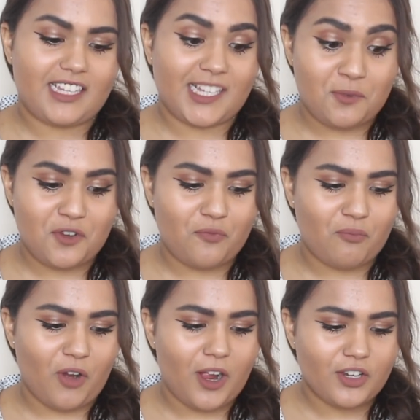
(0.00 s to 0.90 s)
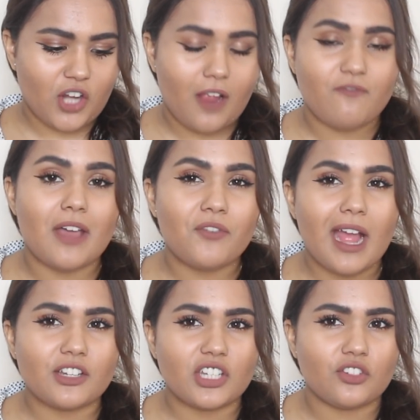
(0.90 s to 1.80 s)
smooth brush. I've never
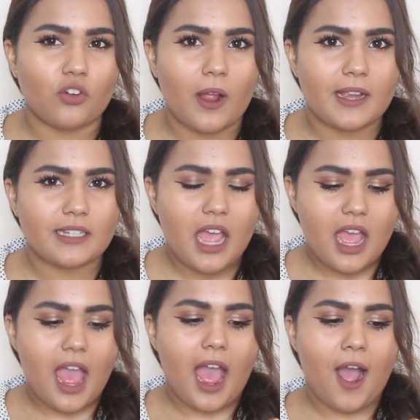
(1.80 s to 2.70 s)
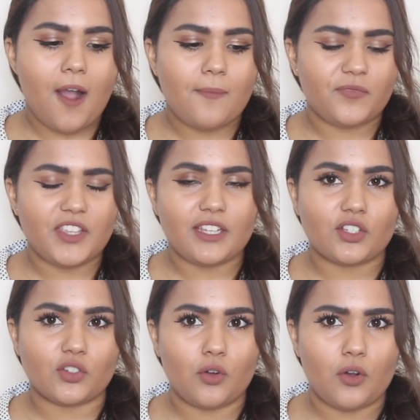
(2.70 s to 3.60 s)
actually tried
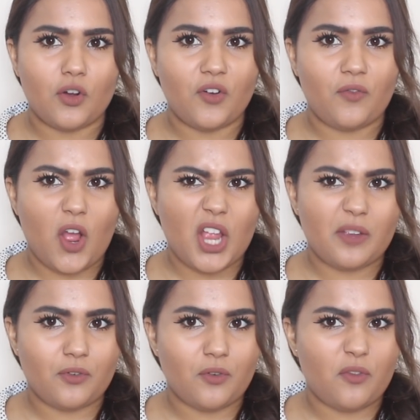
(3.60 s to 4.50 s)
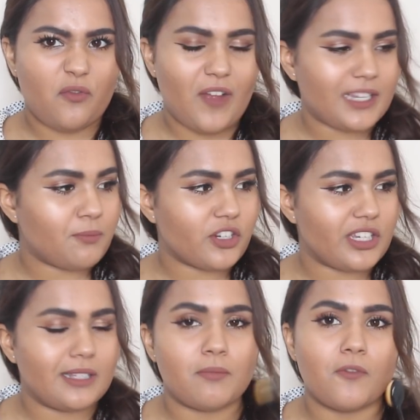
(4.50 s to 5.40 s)
these sort of oval face
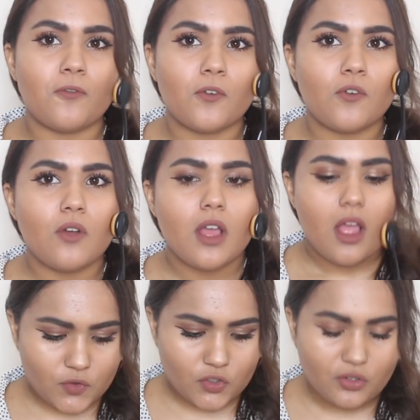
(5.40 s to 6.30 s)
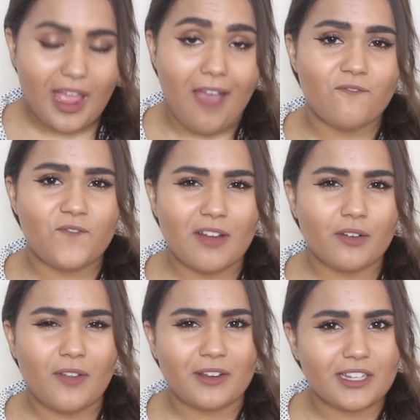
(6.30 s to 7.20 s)
brushes before. So yeah,
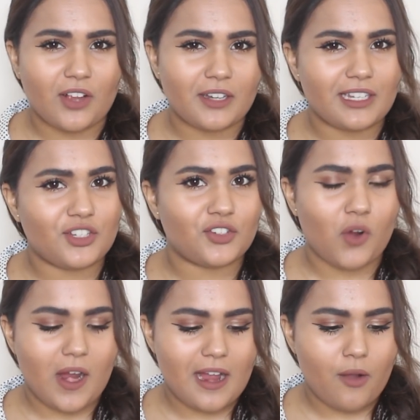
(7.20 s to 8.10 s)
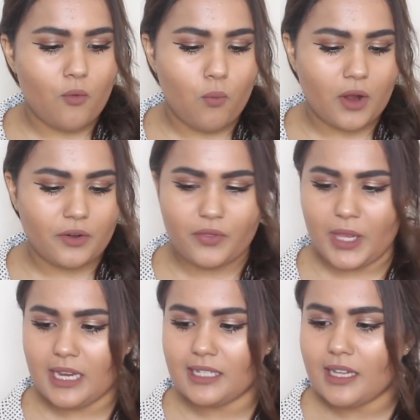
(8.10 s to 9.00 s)
very excited to try out one of
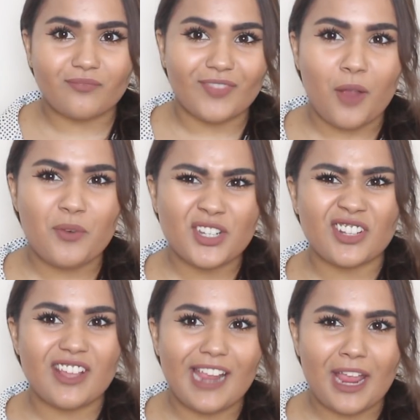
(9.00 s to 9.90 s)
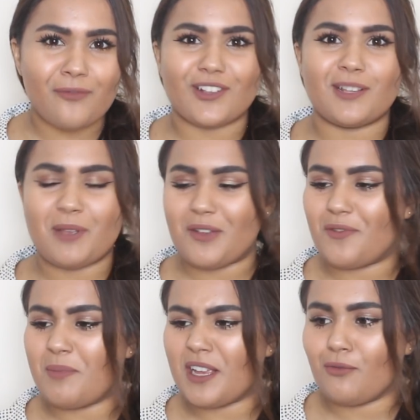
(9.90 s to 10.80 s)
these. I wish that they gave us a bit
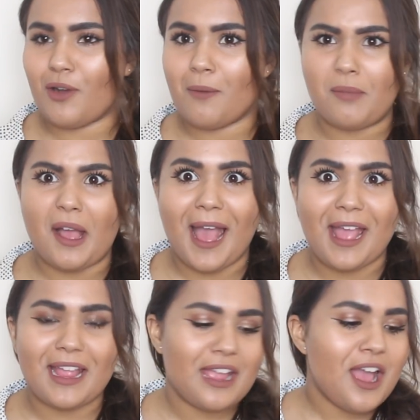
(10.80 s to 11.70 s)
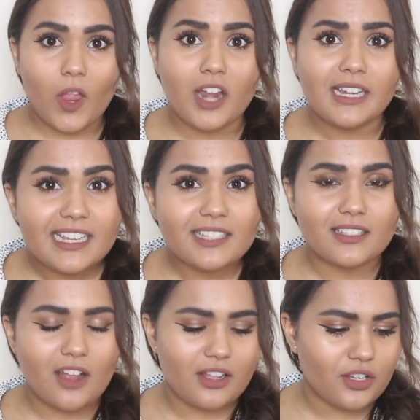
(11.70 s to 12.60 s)
of a bigger one, but hey, at
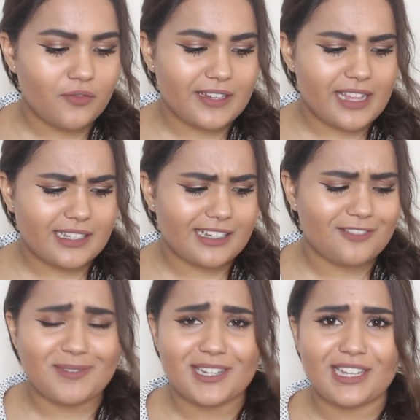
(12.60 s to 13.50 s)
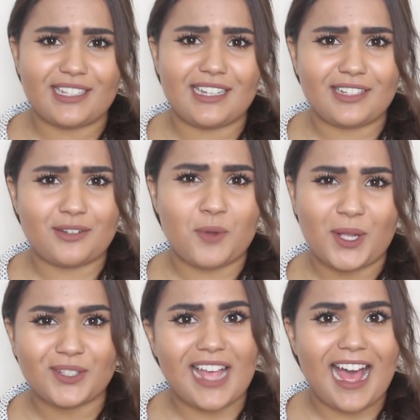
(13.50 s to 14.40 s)
least Look Fantastic have been listening to
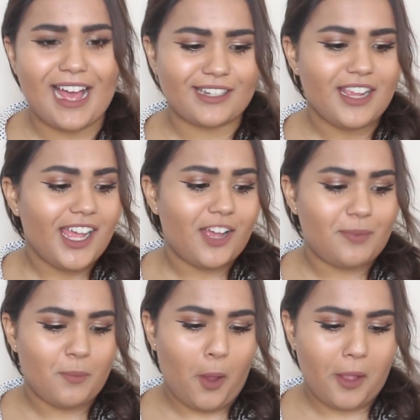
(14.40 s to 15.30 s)
us and have been